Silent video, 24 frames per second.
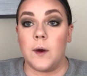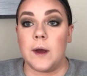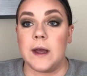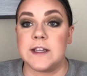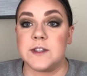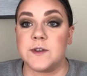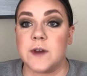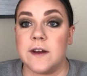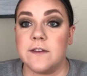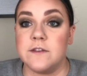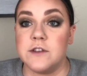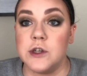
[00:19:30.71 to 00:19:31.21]
Okay,
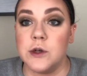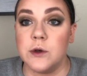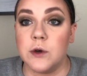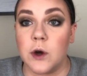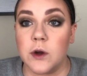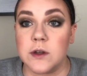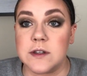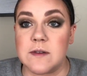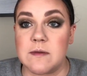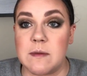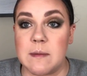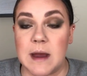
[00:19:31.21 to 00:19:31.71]
so I have 2
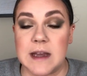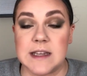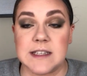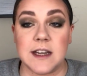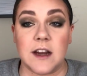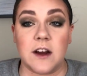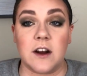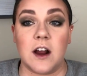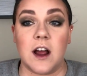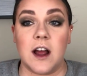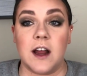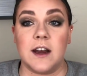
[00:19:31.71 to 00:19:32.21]
coats of the
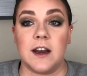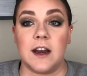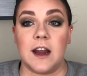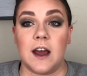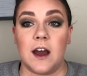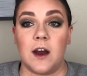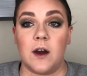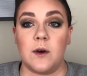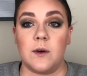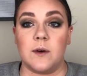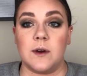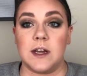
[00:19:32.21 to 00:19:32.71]
mascara on
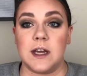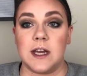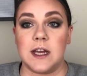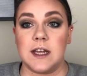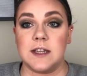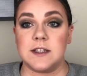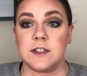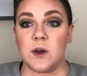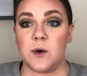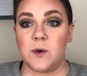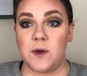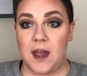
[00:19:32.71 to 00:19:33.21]
now.
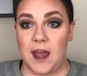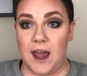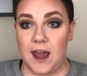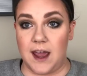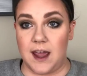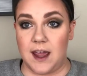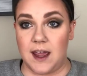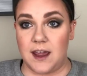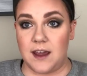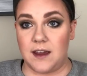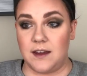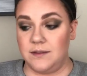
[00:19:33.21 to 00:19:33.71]
It's
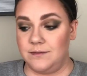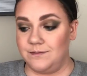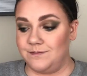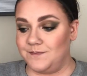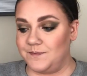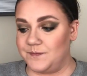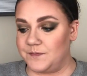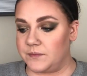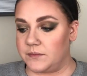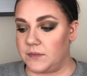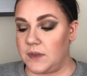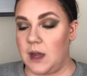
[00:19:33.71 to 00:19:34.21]
okay.
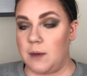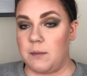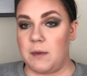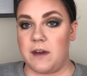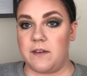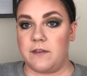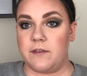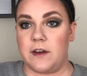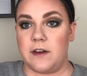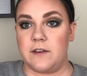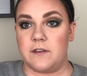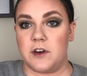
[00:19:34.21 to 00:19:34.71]
Not my
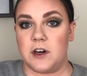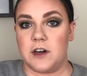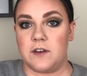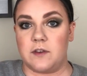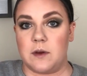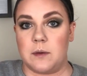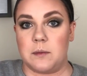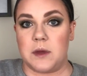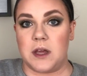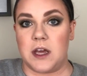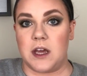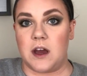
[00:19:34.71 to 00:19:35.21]
favorite if
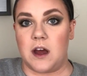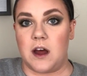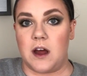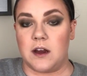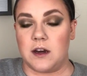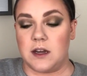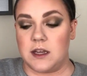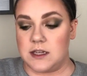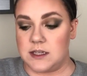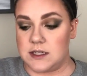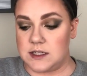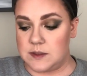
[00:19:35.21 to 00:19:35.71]
I'm being
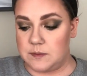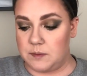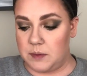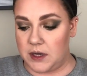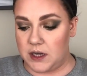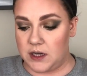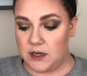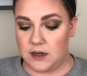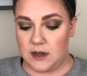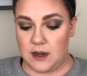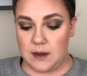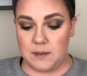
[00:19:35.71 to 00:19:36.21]
honest,
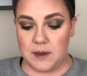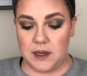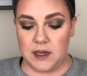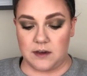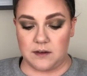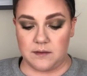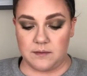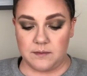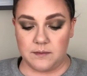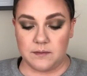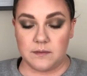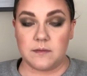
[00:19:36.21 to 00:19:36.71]
but I
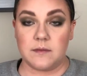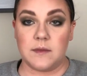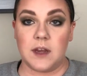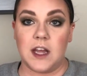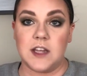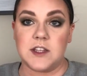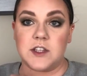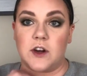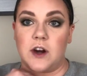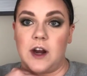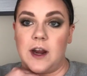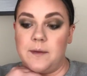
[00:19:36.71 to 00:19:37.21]
mean,
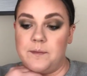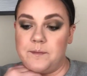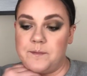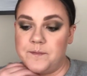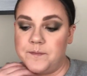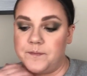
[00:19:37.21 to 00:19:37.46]
it's all right.